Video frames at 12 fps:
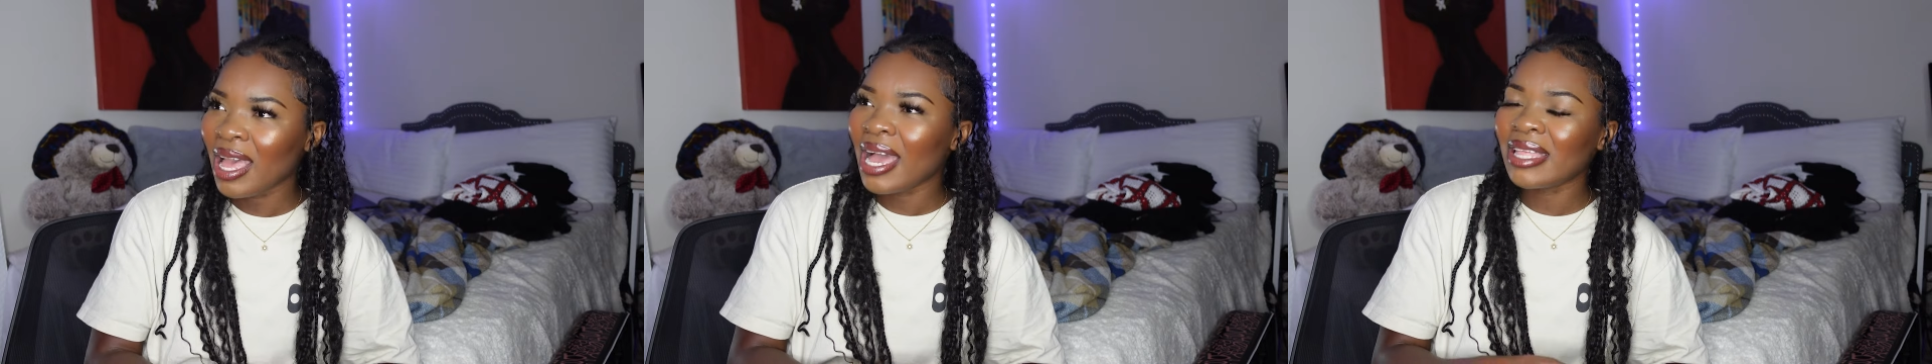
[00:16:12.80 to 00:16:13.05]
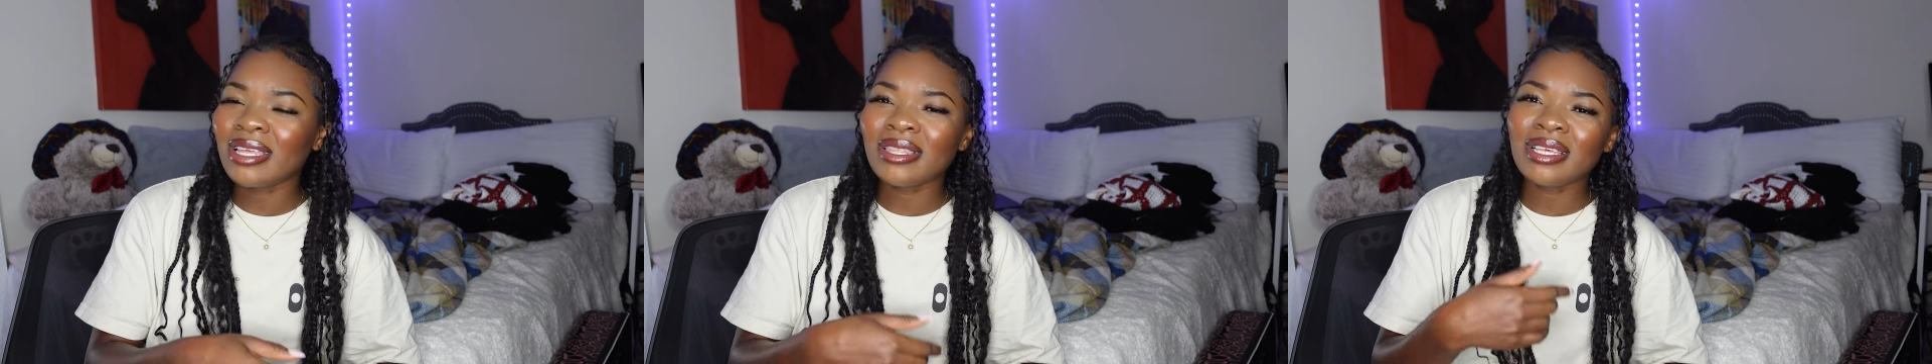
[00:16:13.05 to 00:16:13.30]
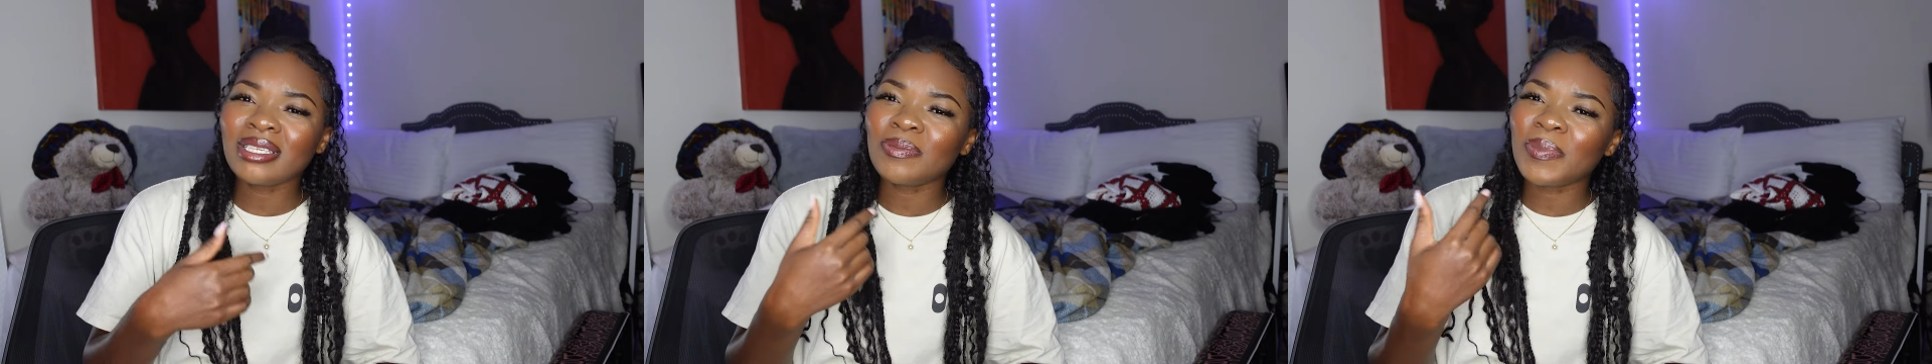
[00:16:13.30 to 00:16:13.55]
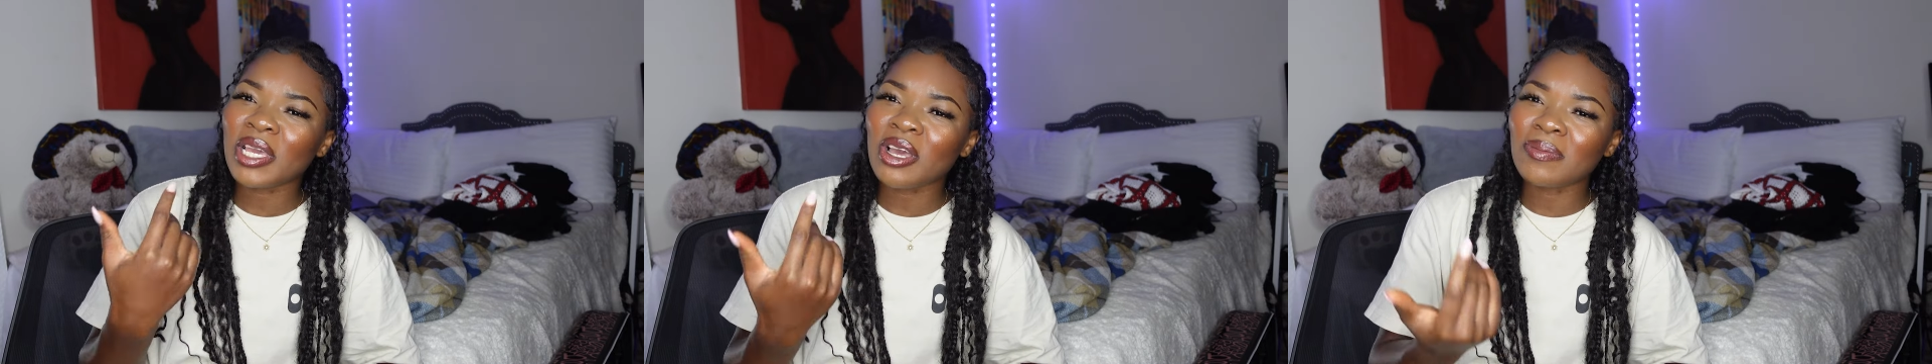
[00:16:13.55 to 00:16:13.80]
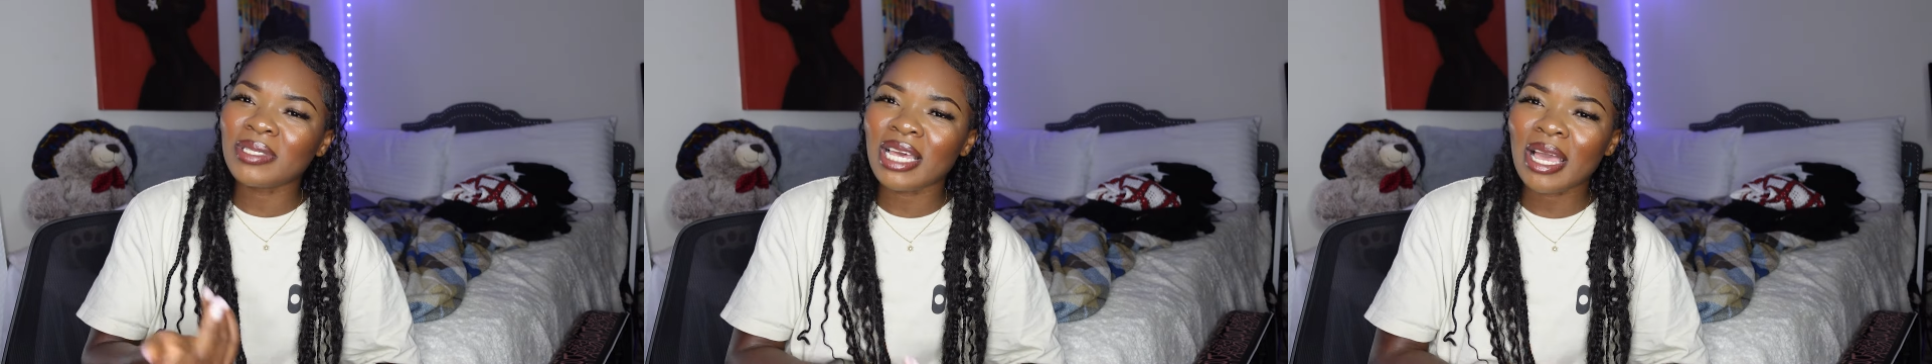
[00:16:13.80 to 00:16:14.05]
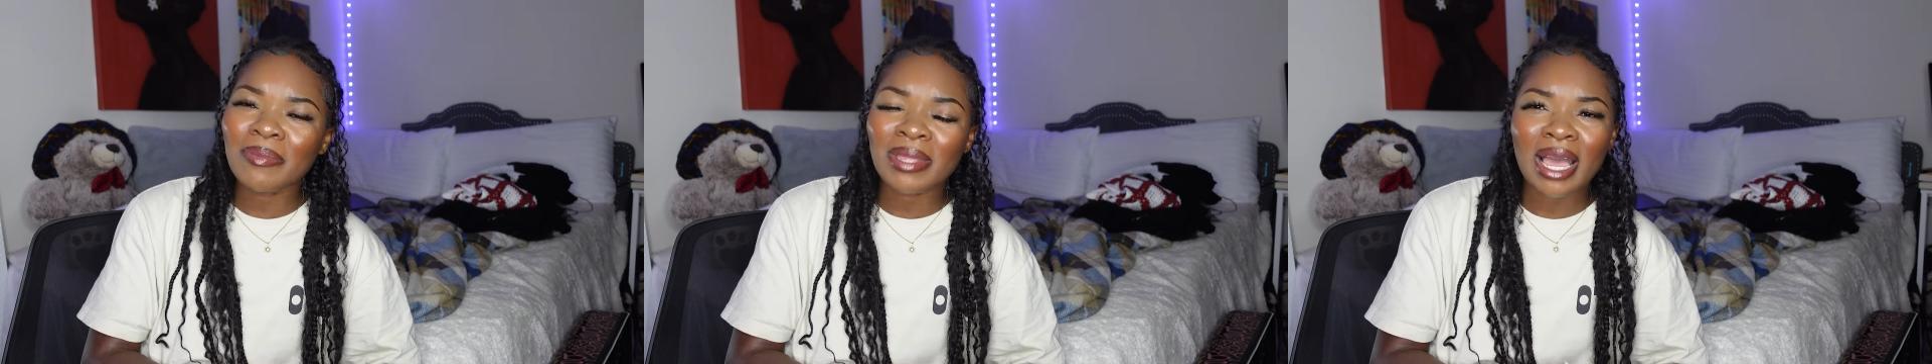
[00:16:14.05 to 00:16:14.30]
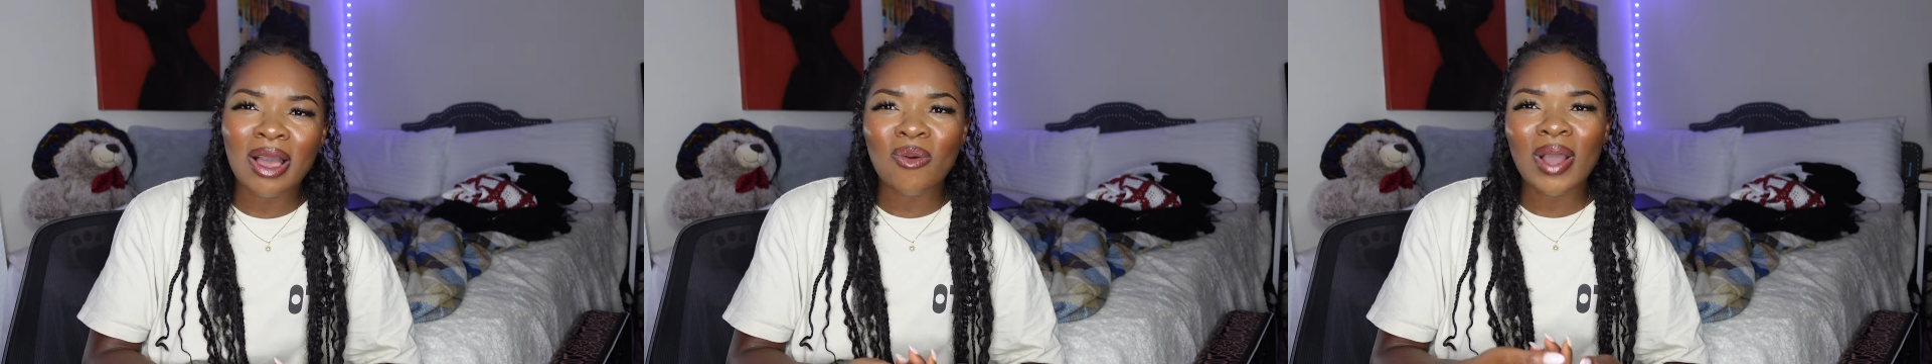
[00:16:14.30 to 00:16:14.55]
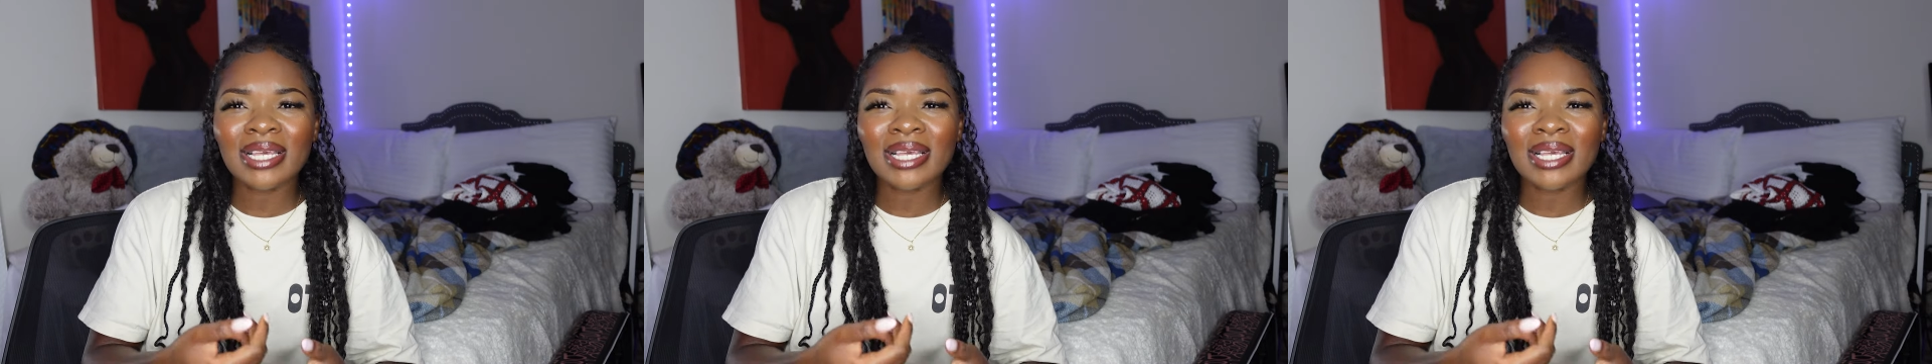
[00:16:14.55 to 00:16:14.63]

And then this pickup time now, why